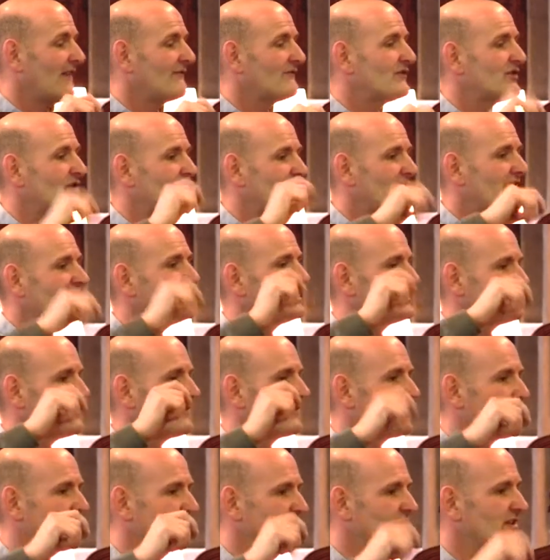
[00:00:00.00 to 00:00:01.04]
for the kingdom
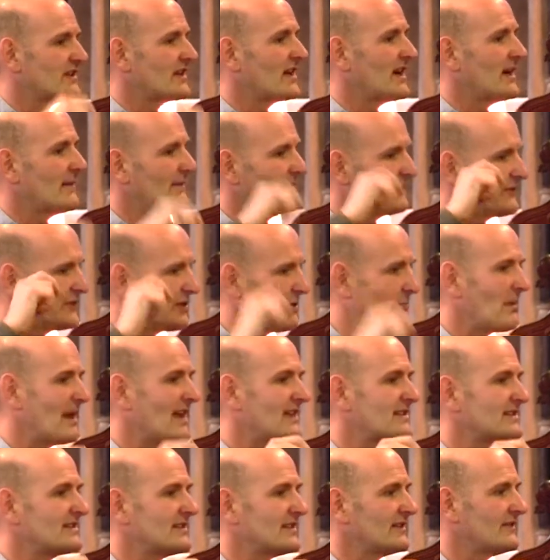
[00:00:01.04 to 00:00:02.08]
of God to come, for the
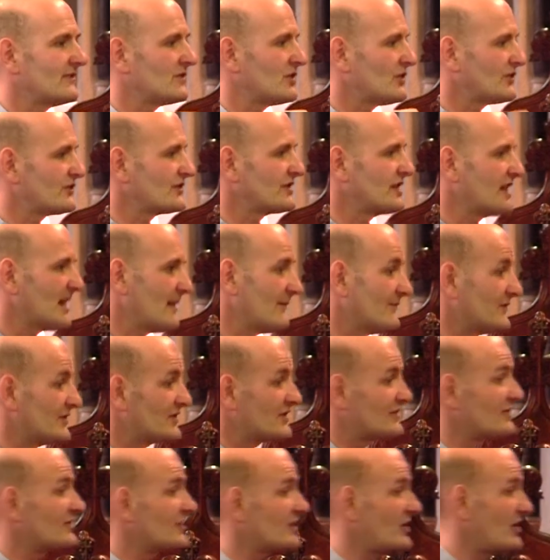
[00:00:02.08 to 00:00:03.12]
blessing of God to come, for
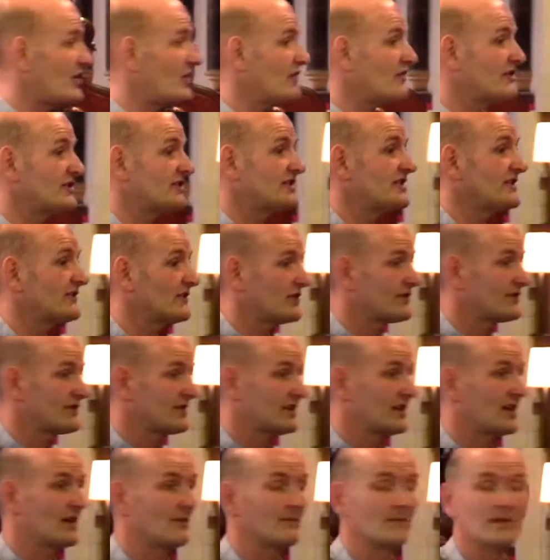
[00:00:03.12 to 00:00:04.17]
the security of God to
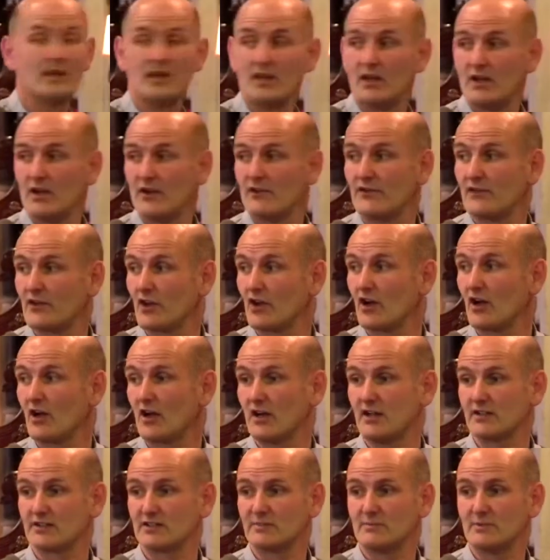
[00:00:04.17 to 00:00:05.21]
come, for your
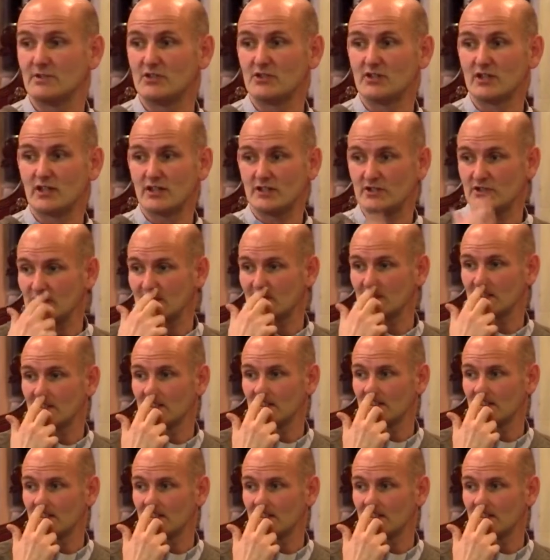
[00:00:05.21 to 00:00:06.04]
heart to be changed?